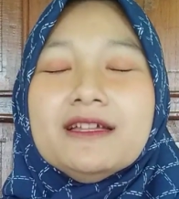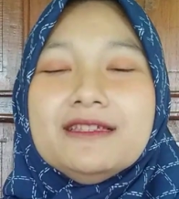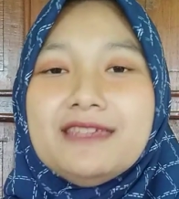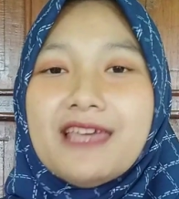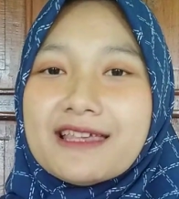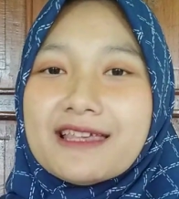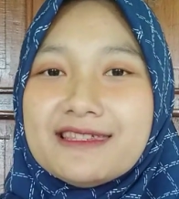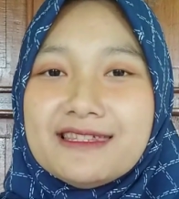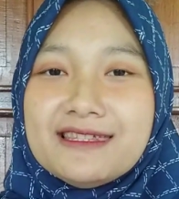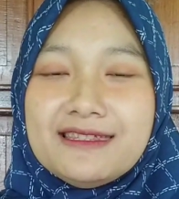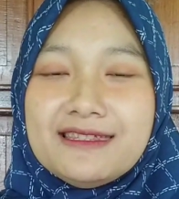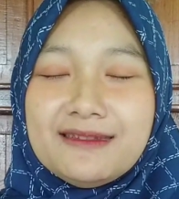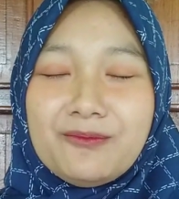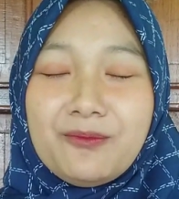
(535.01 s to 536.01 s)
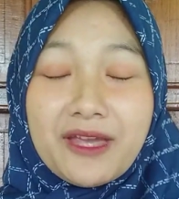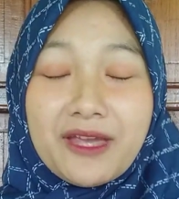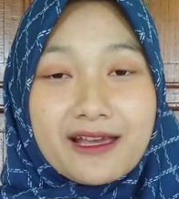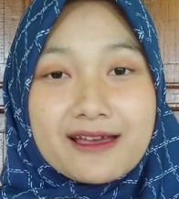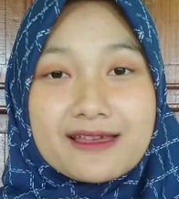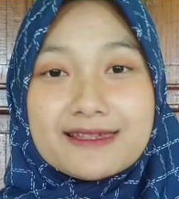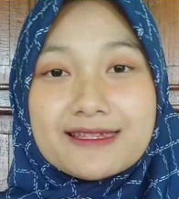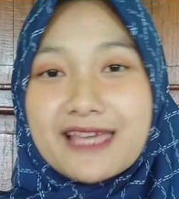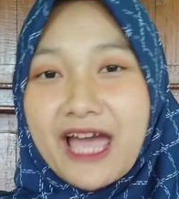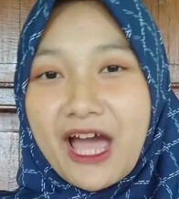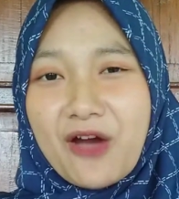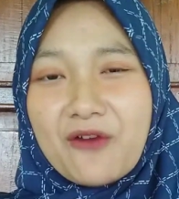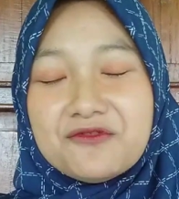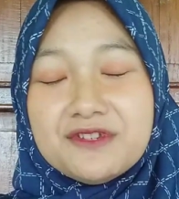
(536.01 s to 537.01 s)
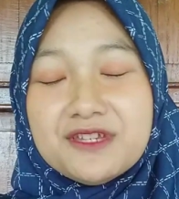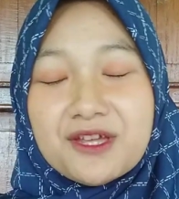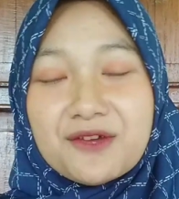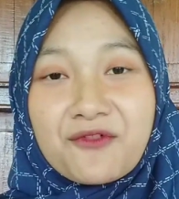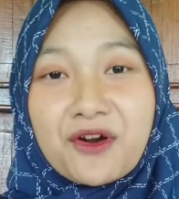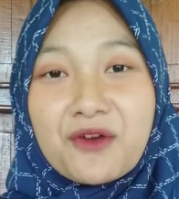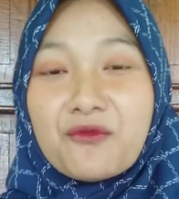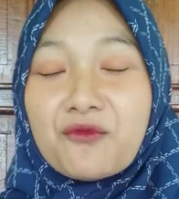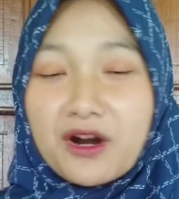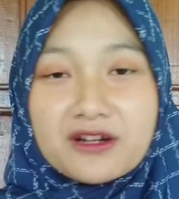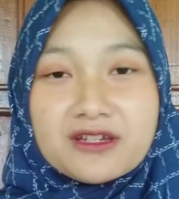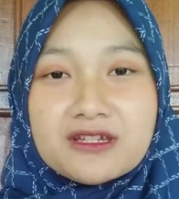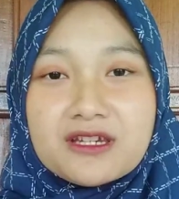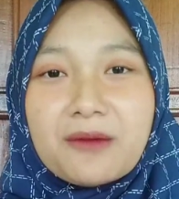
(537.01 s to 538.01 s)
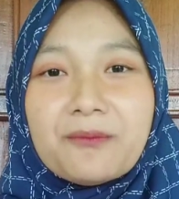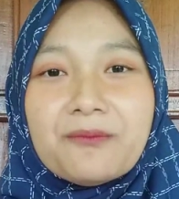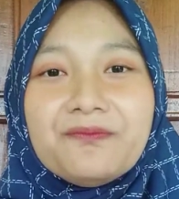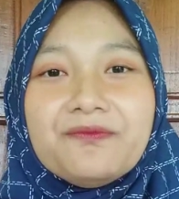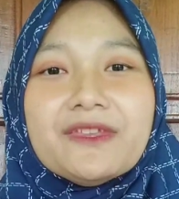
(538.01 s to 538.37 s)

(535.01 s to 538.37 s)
just because they have different worship?